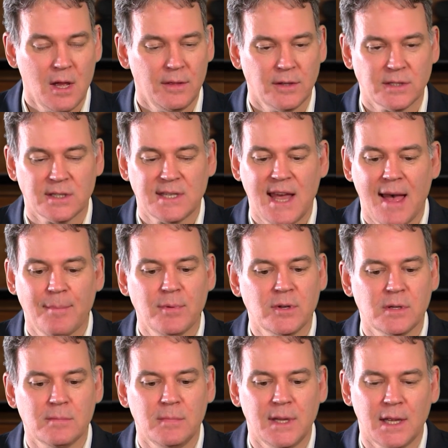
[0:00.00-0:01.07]
This has
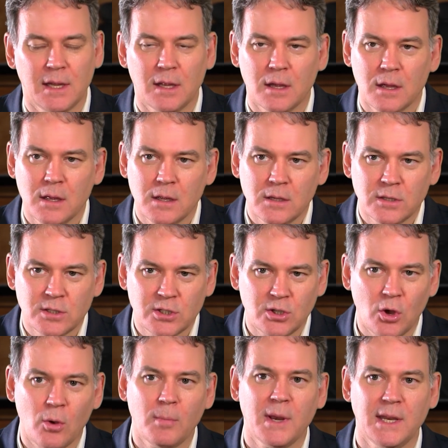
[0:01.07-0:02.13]
happened to me
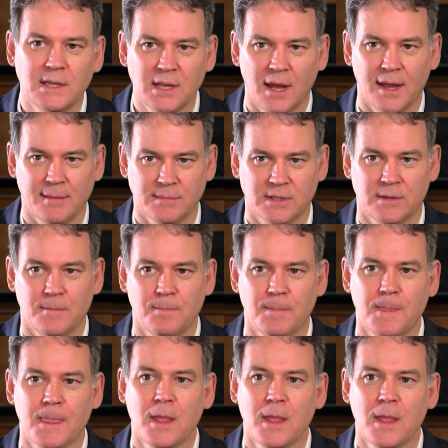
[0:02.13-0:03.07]
so many times.